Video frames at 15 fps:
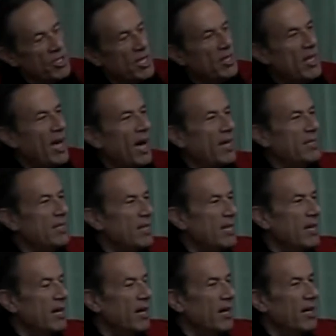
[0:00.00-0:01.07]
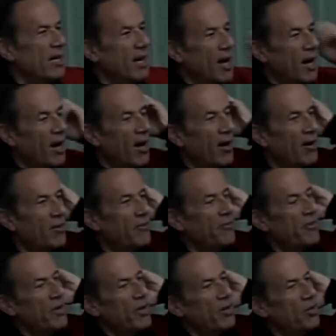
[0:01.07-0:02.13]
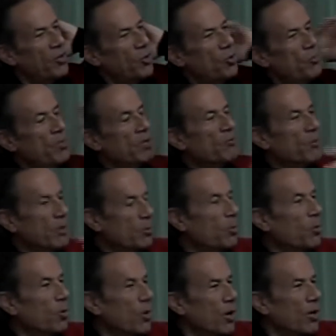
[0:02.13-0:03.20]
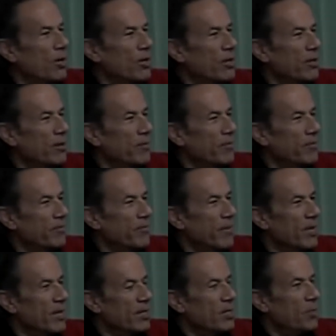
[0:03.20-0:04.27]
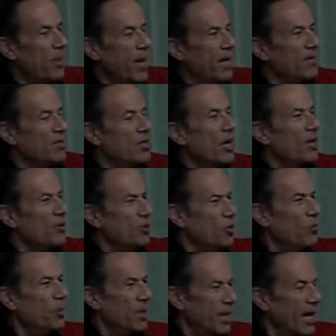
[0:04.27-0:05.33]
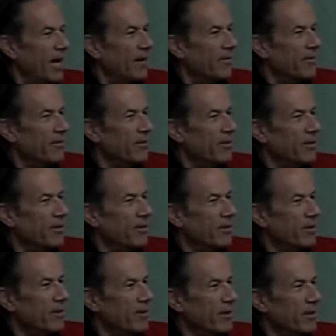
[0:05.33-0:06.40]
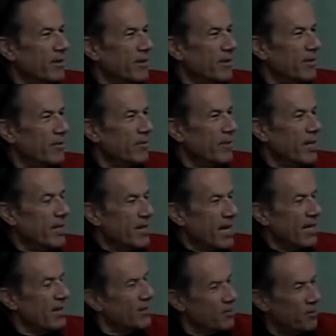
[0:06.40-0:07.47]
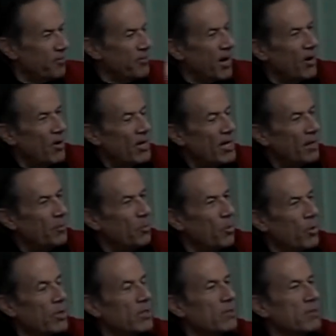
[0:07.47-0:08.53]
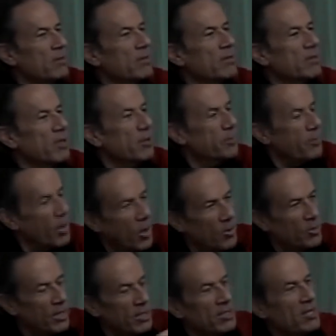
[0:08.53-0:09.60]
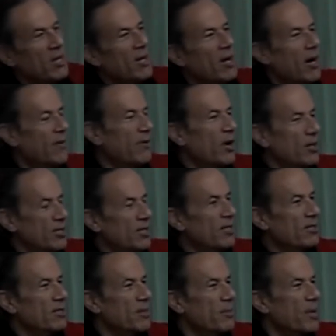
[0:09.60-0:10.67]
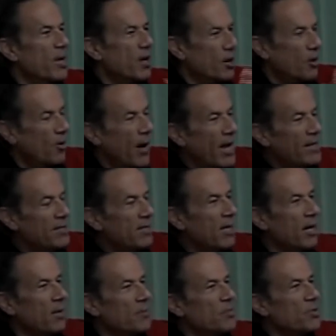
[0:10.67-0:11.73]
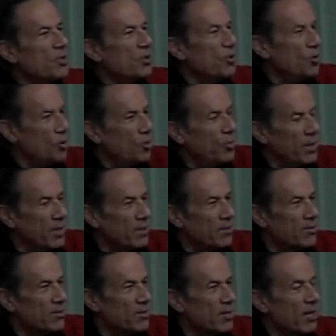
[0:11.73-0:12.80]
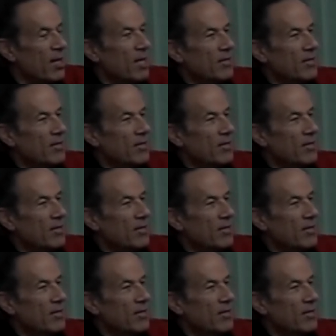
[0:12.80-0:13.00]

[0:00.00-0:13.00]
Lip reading: see, the idea of a human reward depends on human life. That's a very important component of our system. Grace comes to humans.